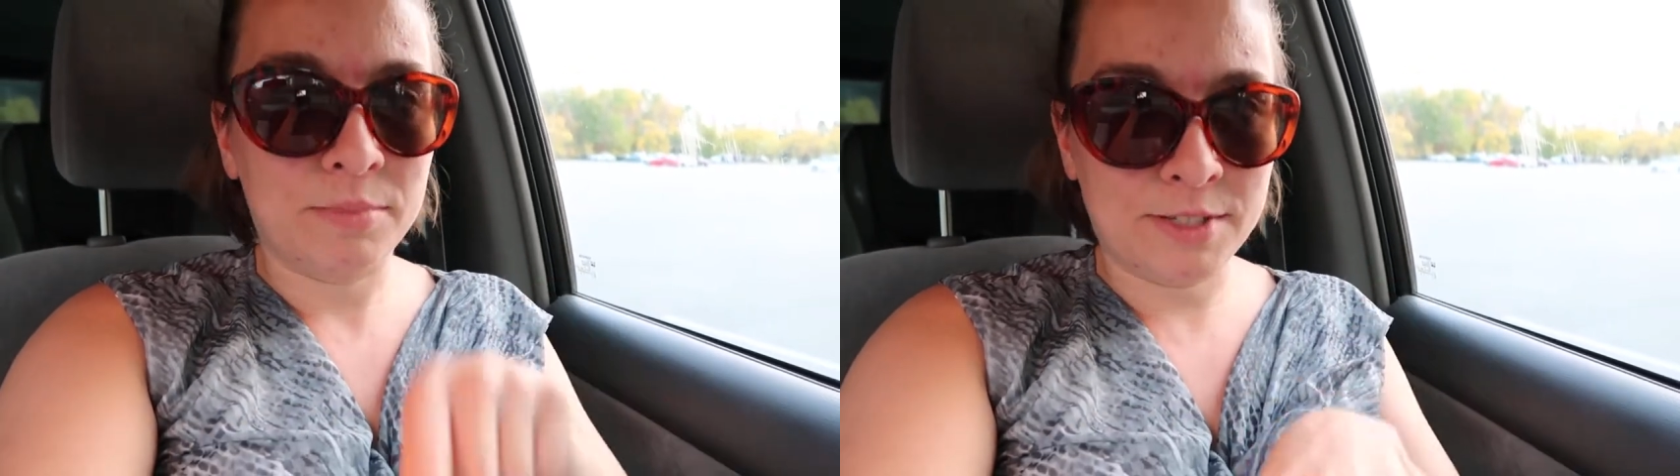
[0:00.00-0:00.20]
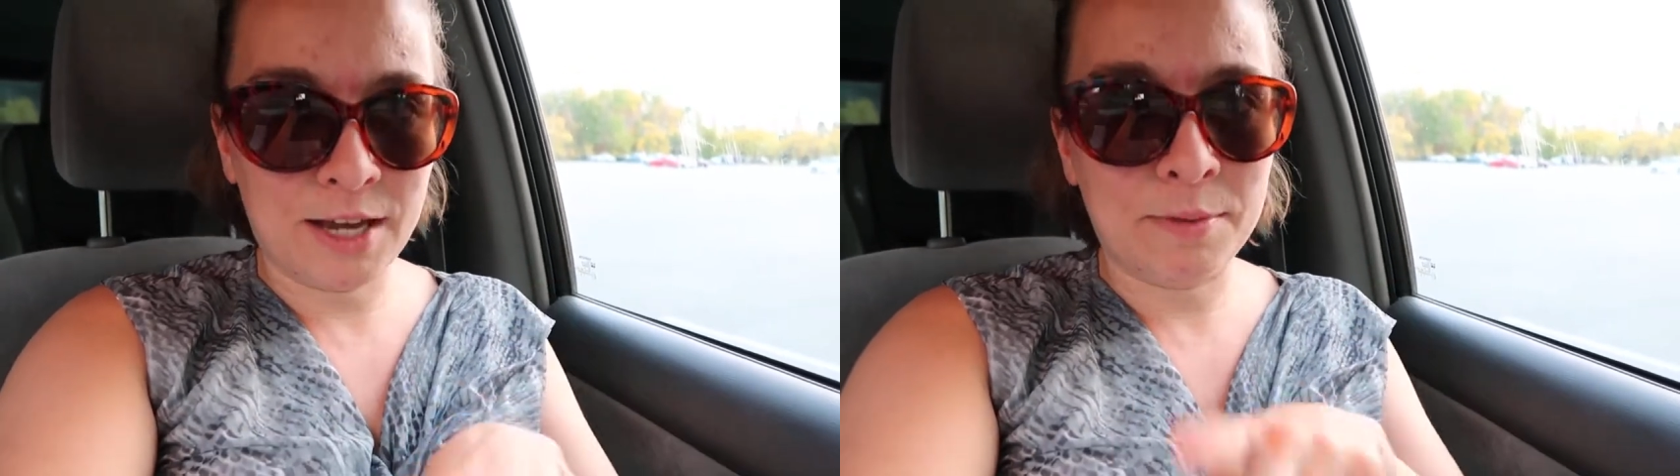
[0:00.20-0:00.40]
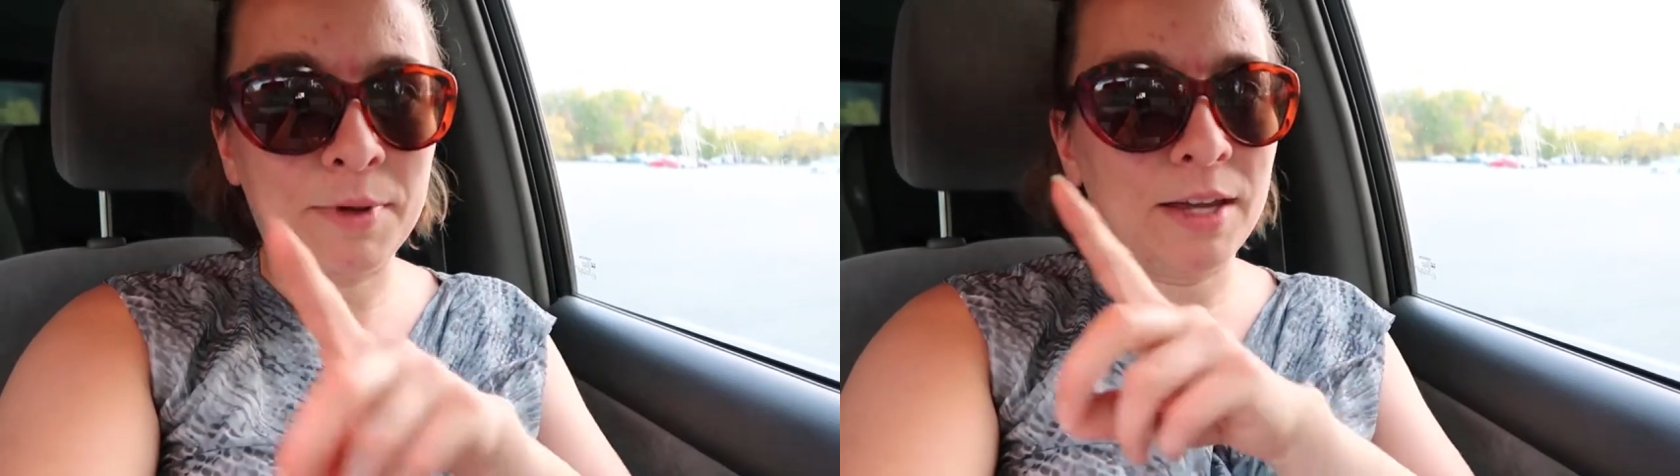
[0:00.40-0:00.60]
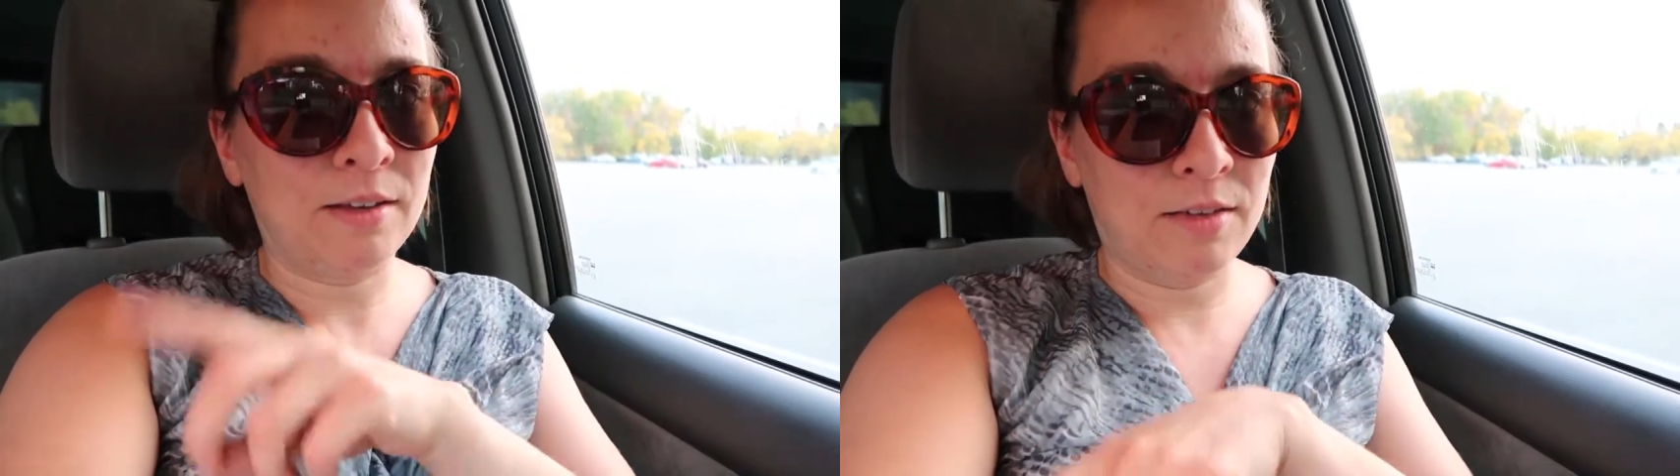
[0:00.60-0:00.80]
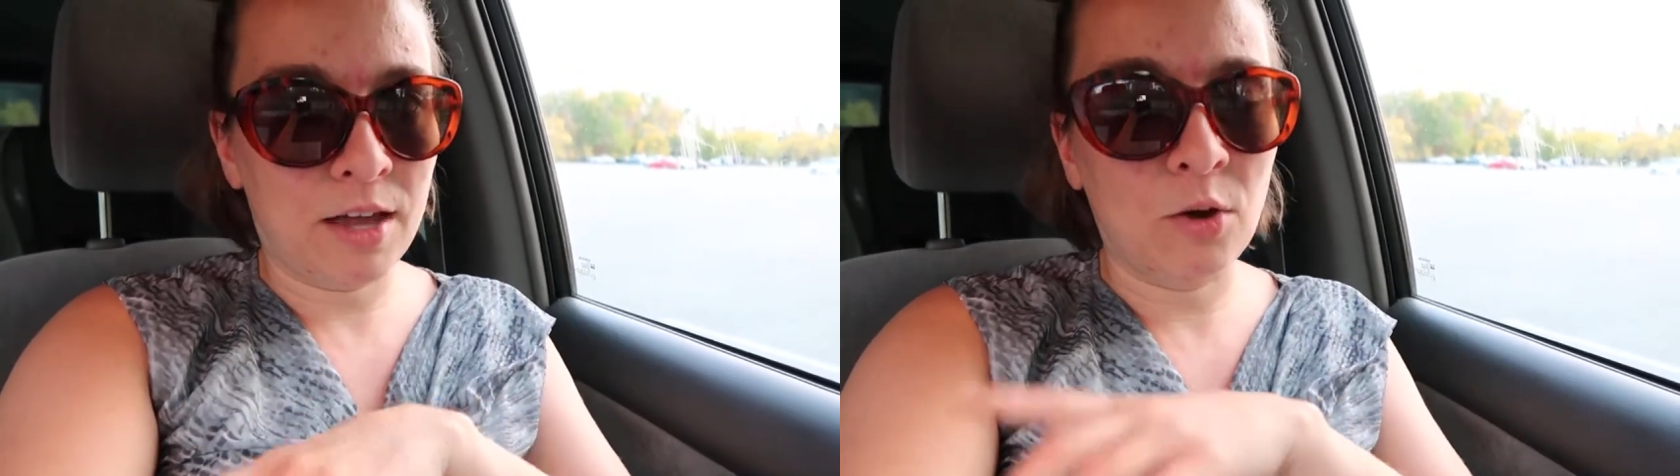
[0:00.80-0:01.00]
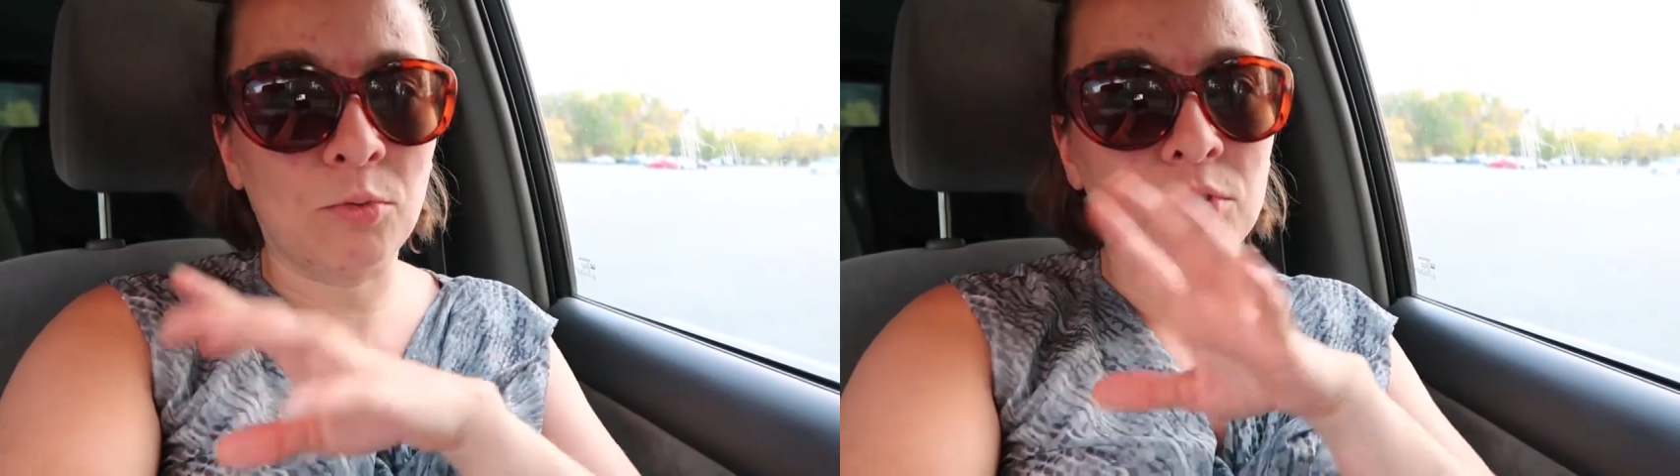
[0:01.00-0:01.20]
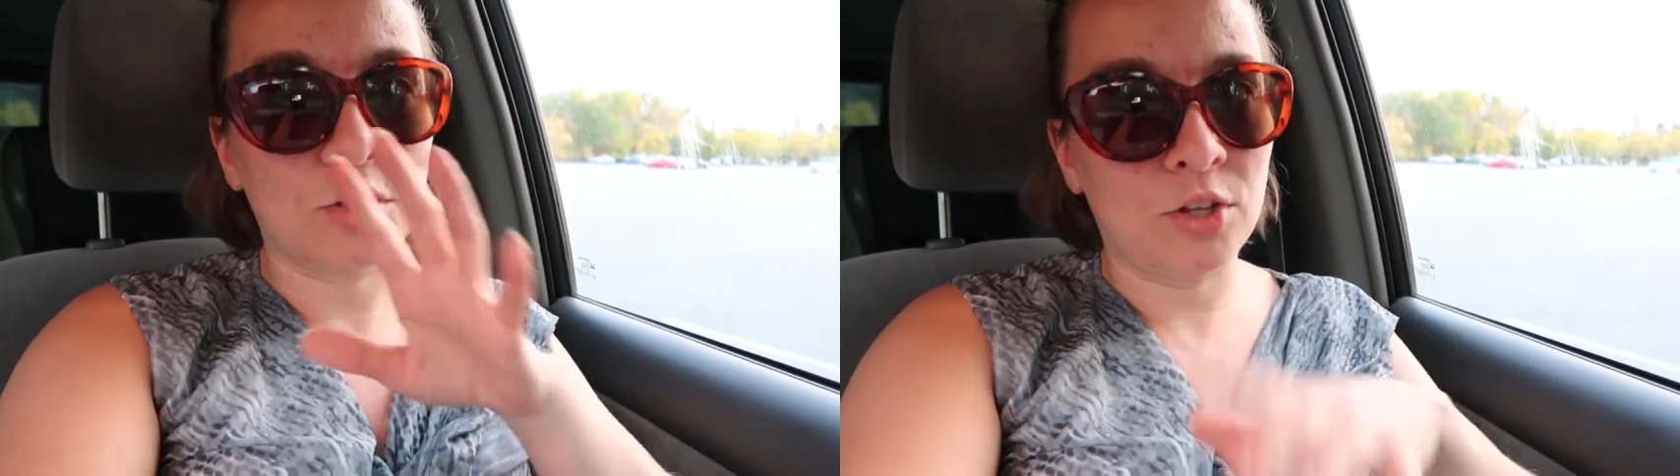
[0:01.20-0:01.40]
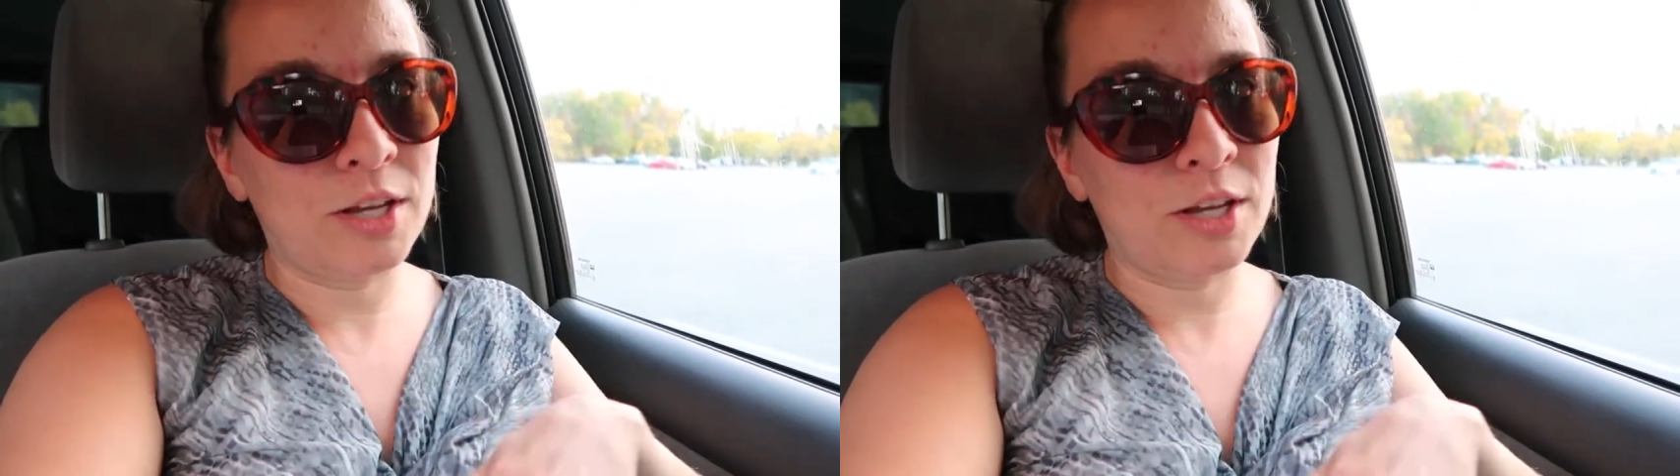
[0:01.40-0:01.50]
typing out